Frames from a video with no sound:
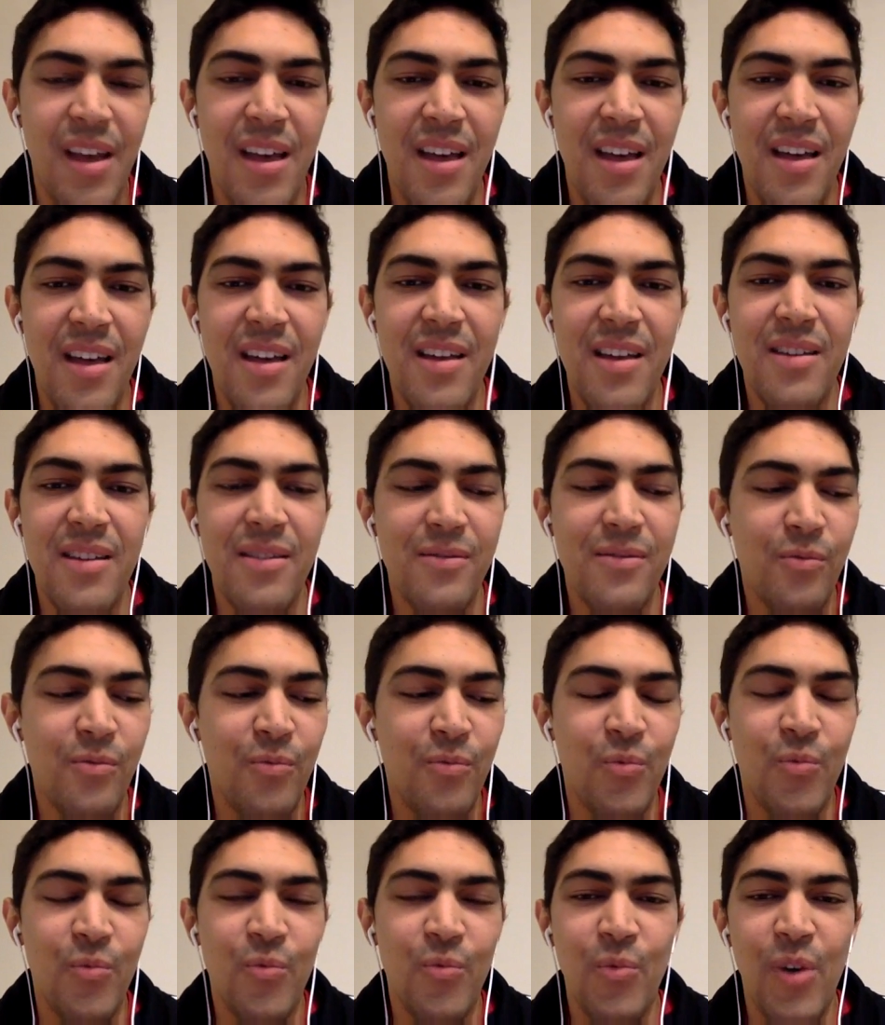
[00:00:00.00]
mm. uh,
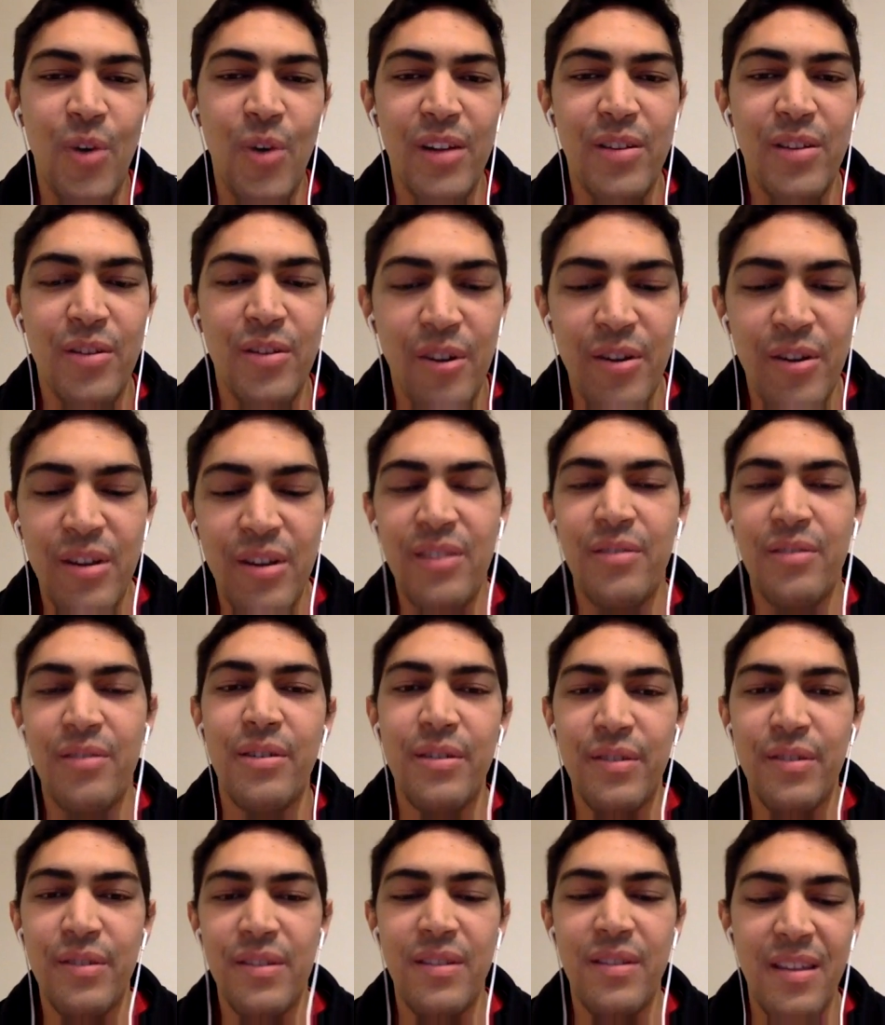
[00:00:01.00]
what your
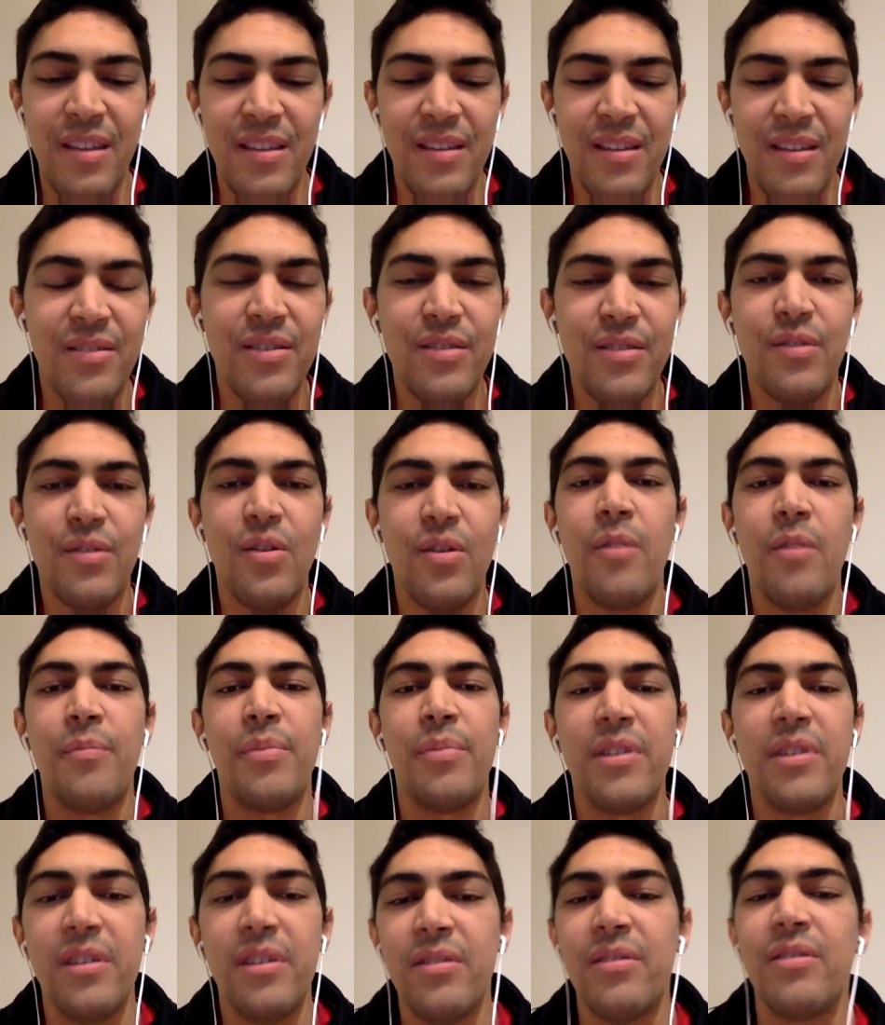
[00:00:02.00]
interest in this
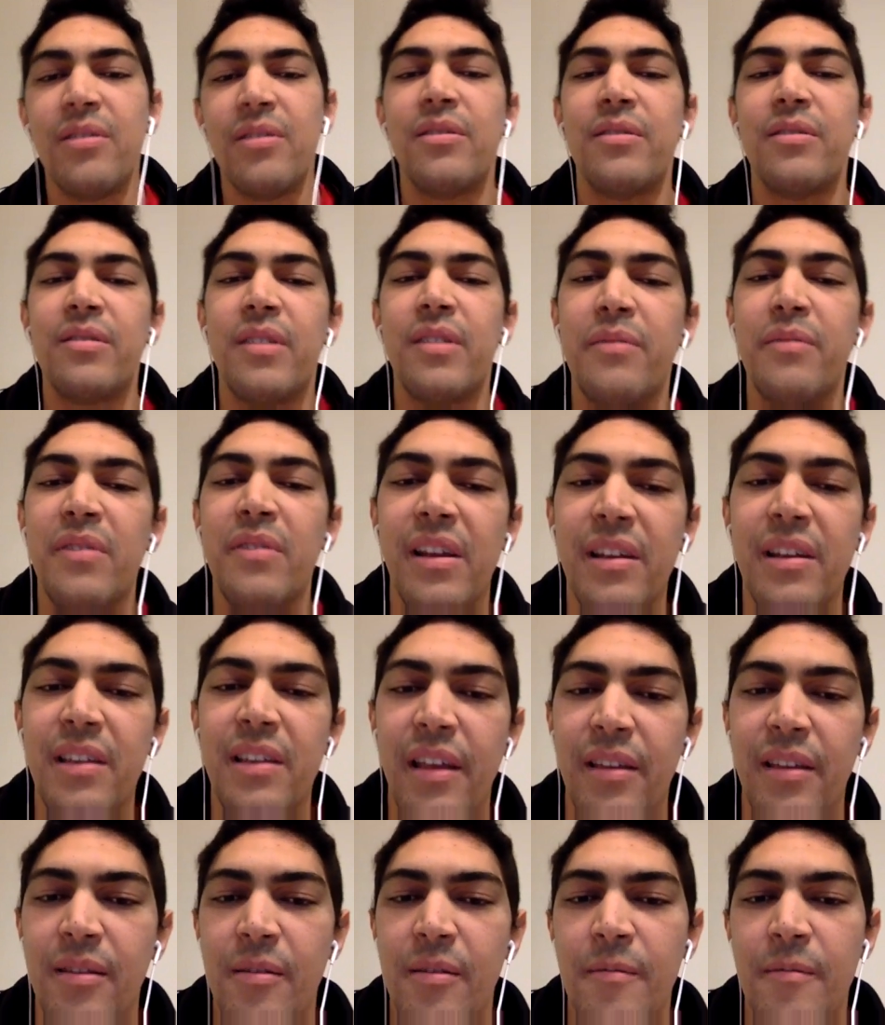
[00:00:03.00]
company or something like that
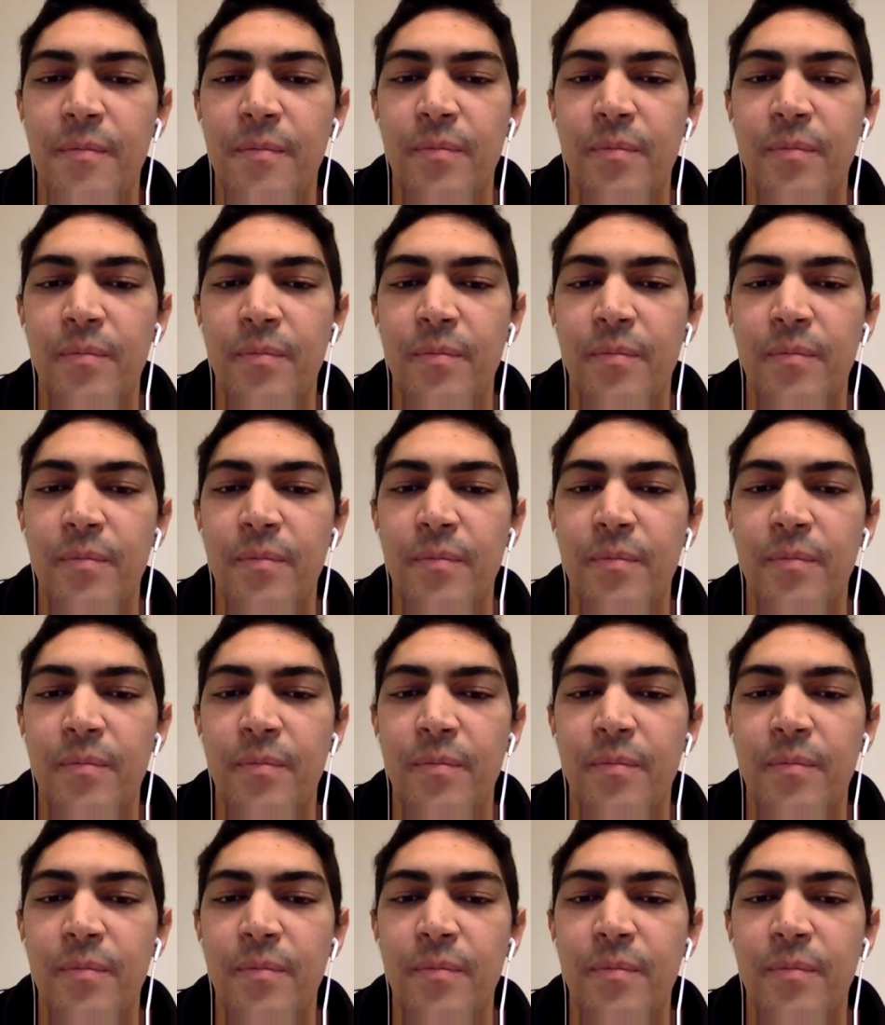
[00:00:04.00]
yeah